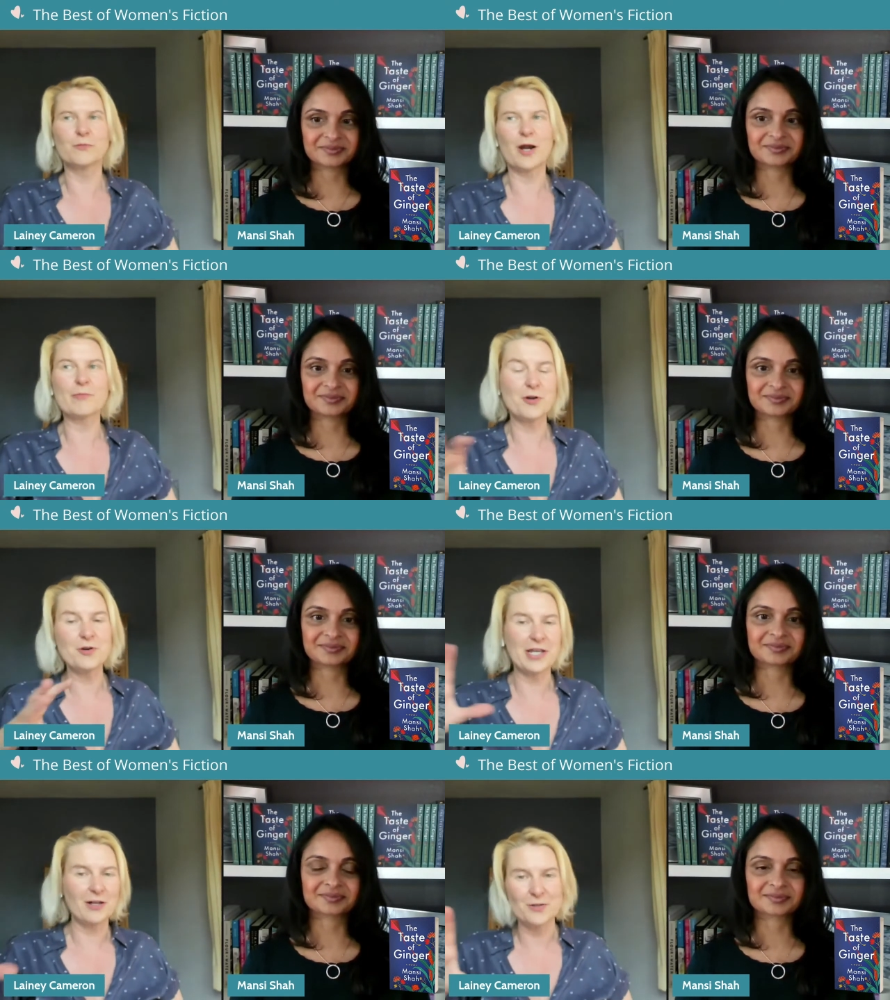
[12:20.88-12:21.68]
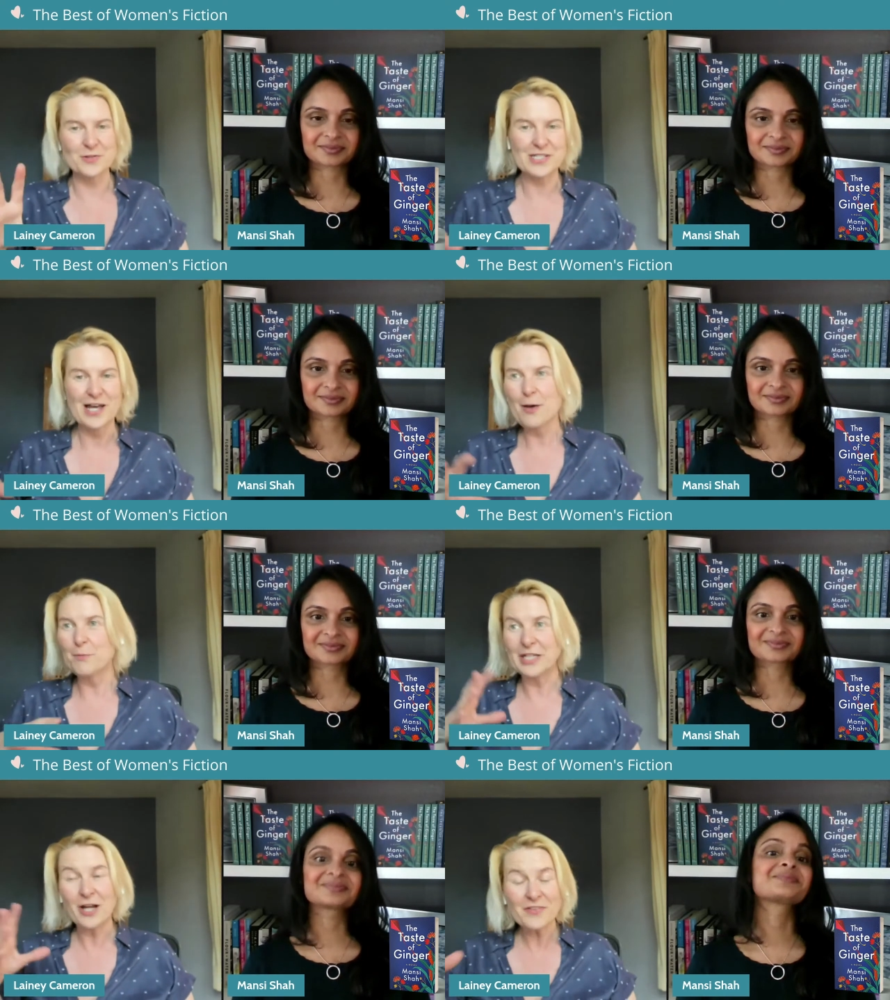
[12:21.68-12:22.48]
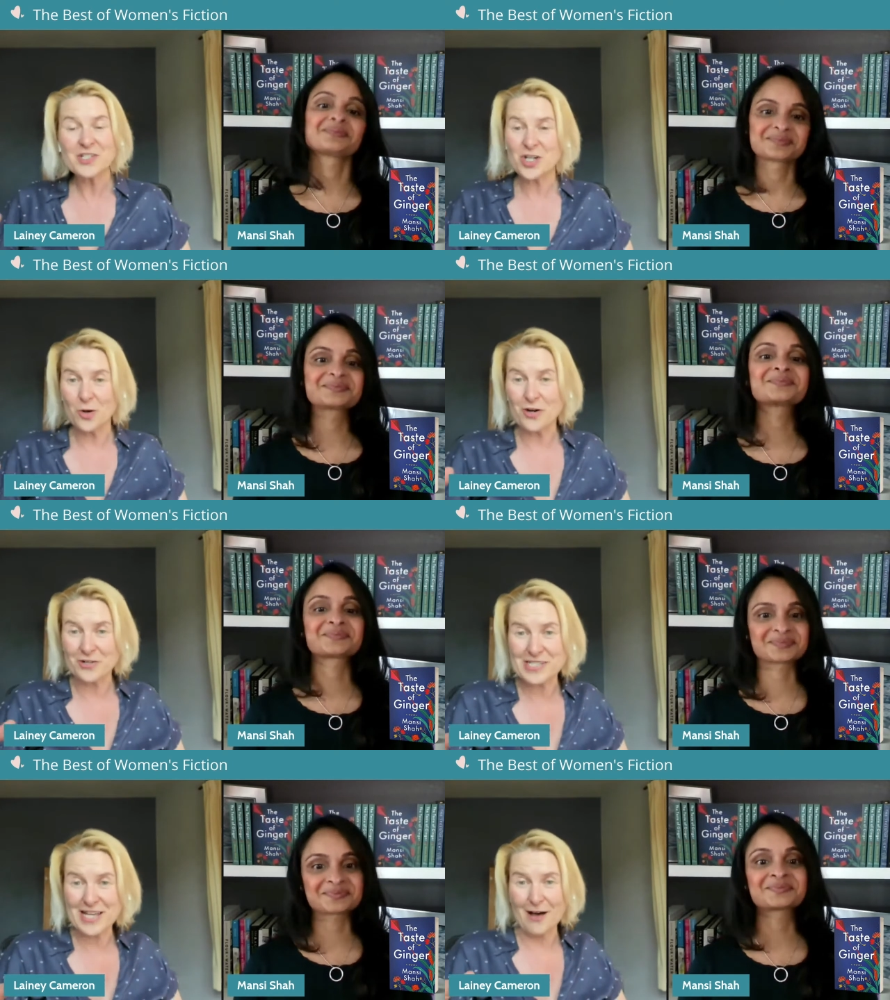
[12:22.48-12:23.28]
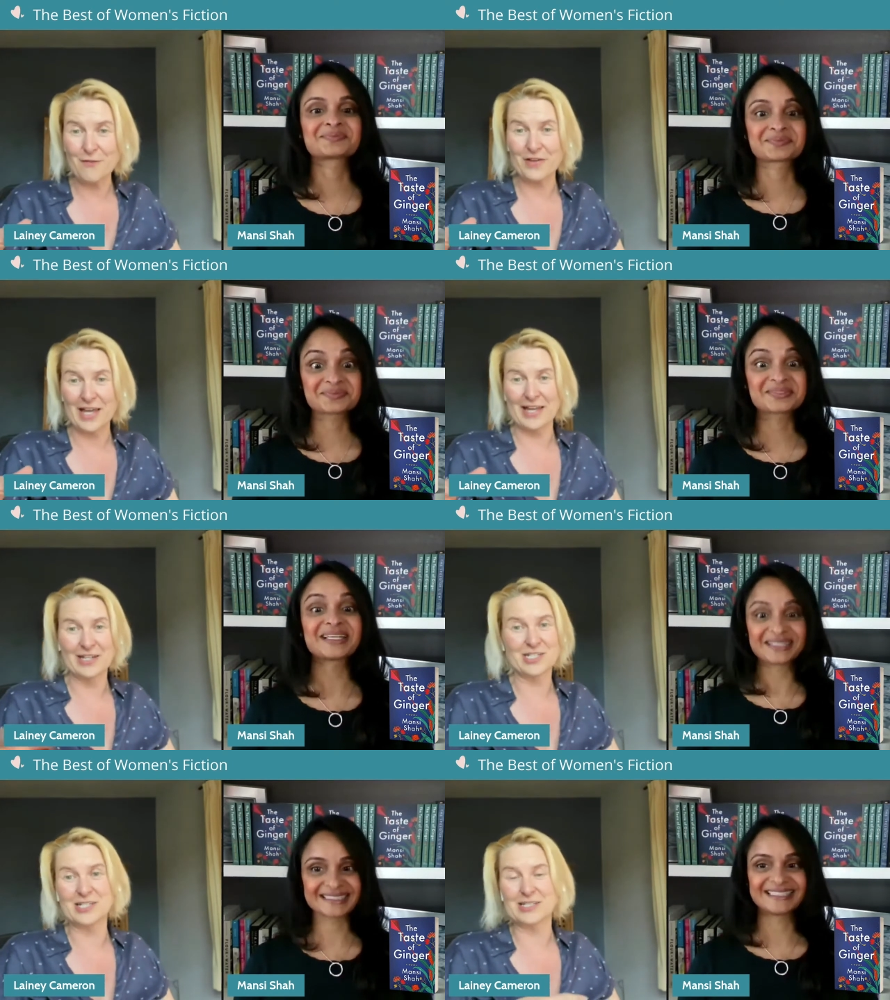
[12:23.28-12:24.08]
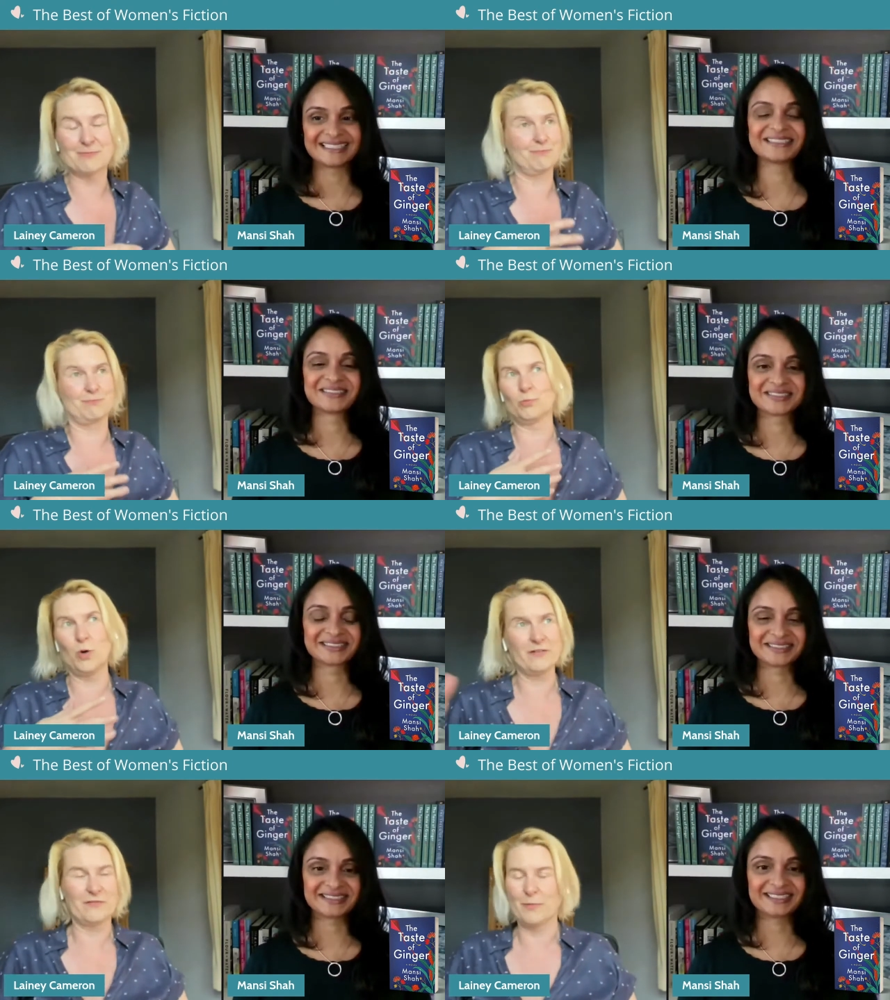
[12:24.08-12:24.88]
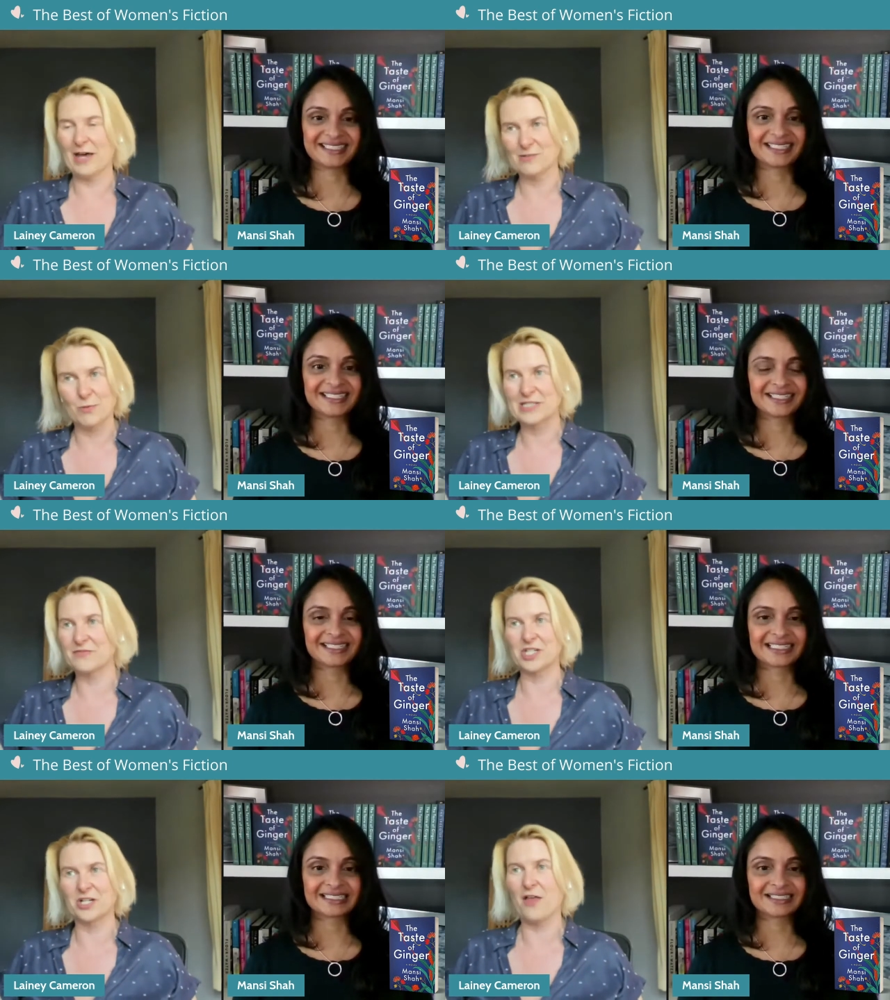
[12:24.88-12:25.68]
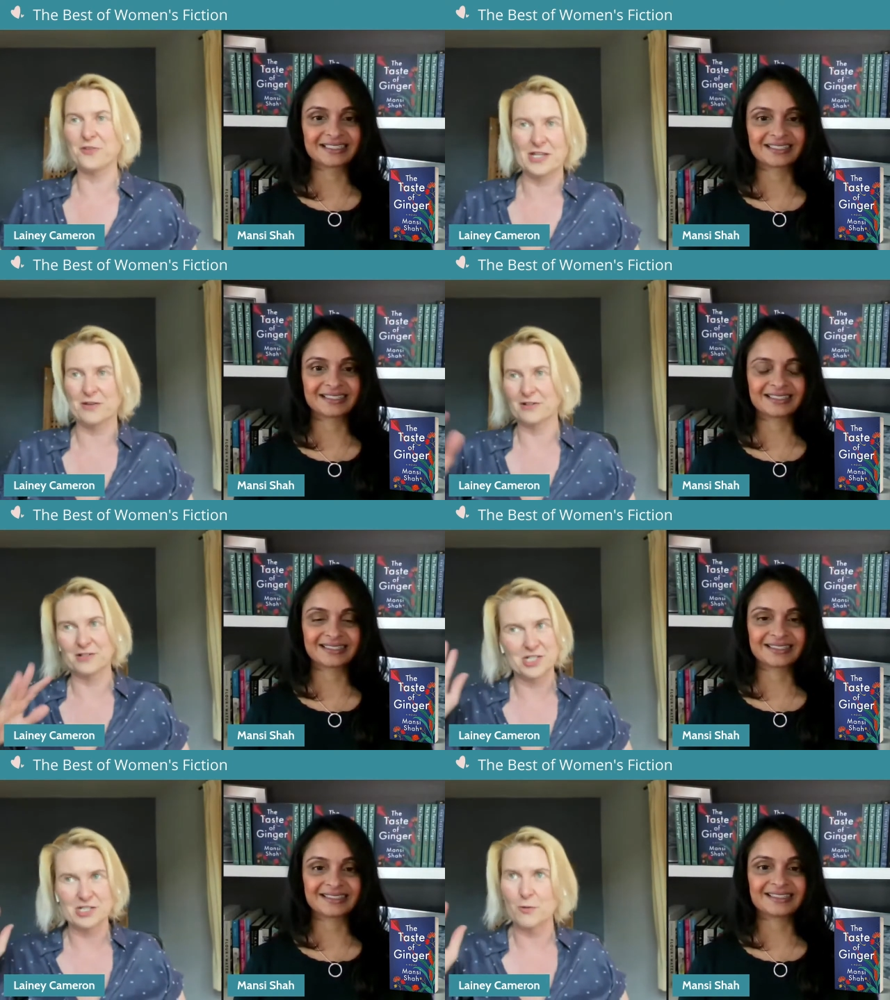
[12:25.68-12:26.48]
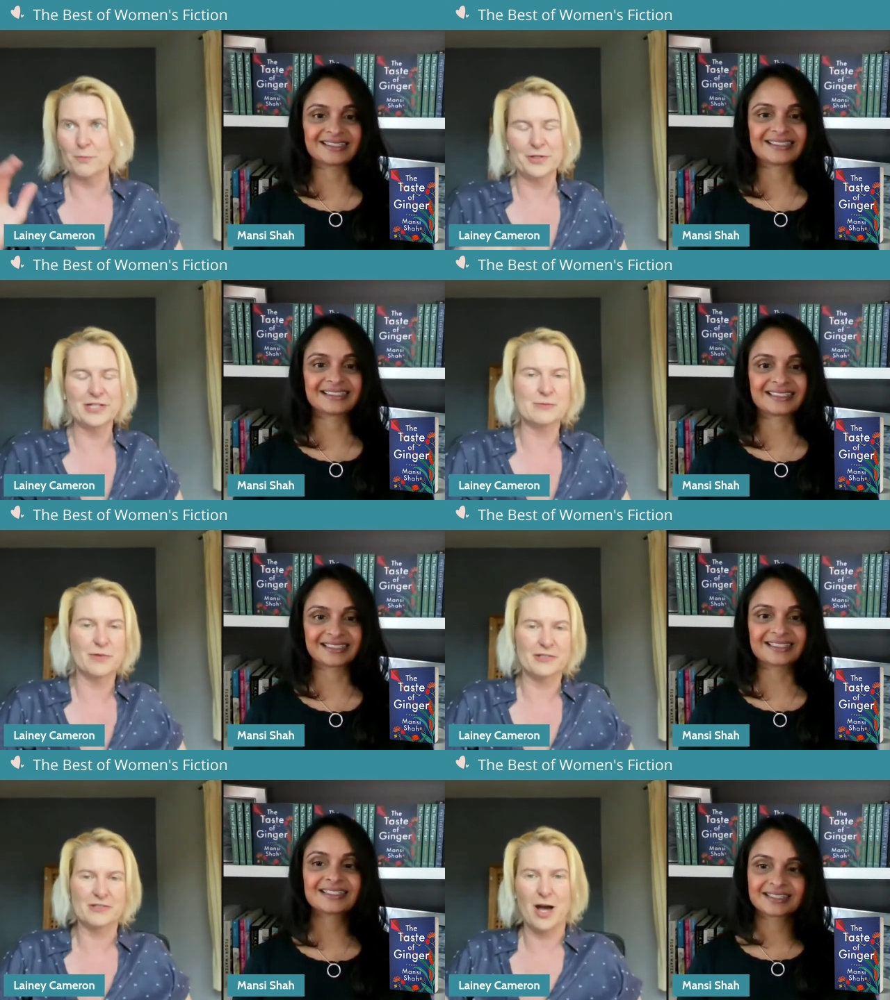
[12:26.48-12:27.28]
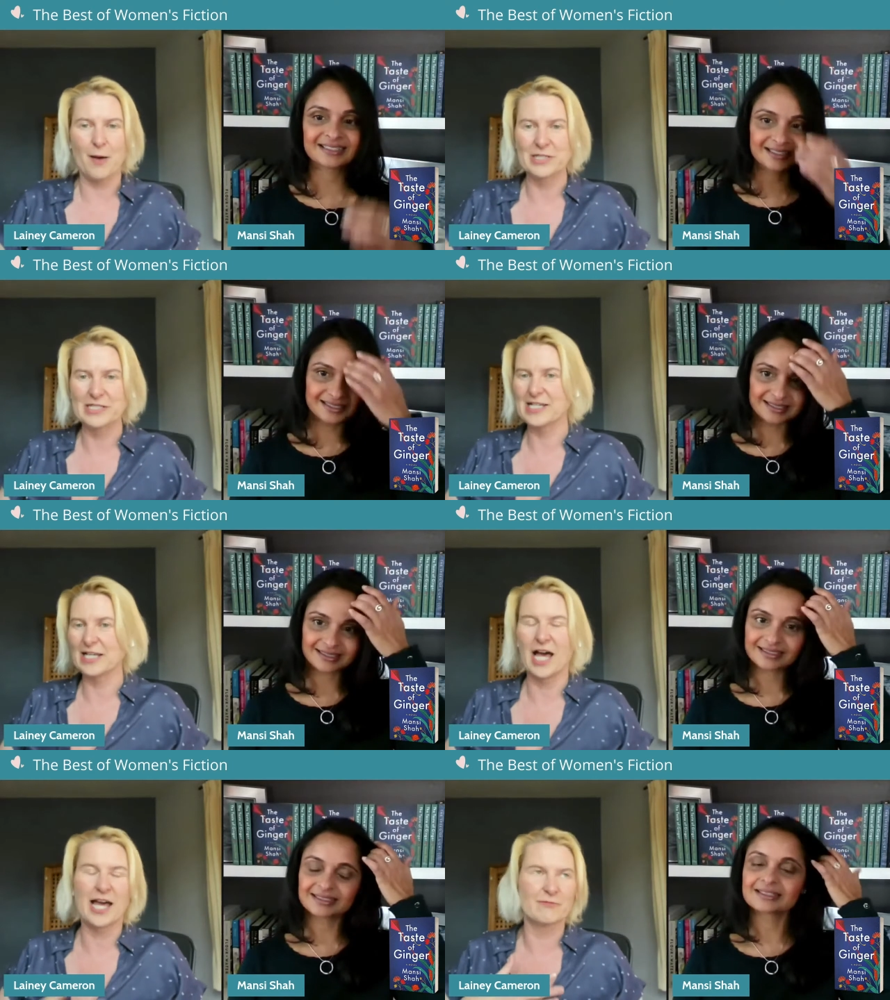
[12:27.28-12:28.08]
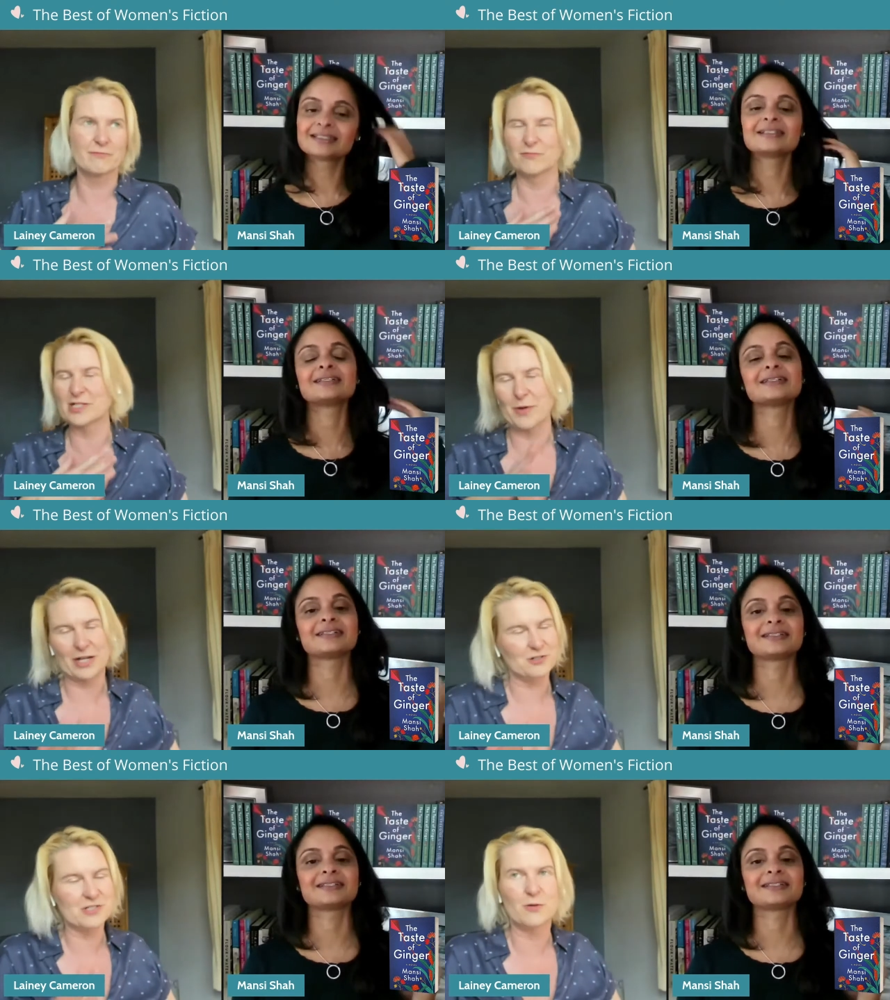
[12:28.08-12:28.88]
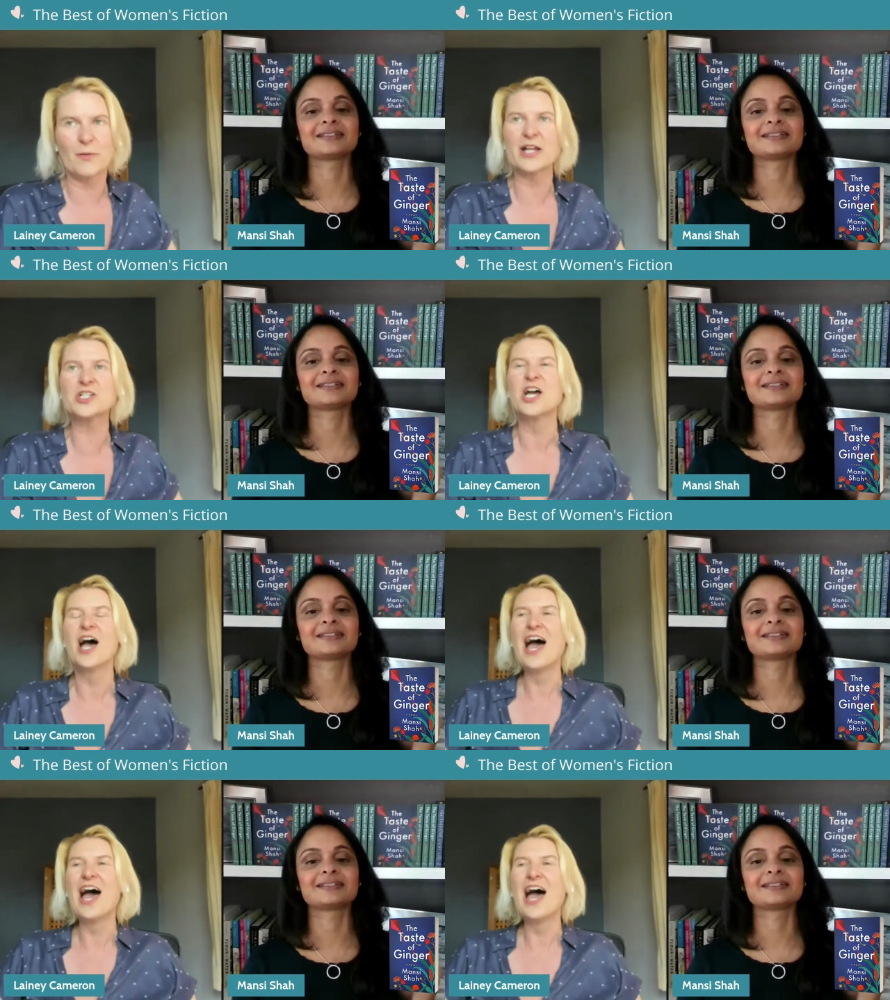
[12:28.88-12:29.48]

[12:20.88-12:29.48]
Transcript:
Speaker 1: Barbara O'Neill, who's been on the show herself, and she's one of the best women's fiction authors out there. She sold millions and millions of copies, and I respect her so much.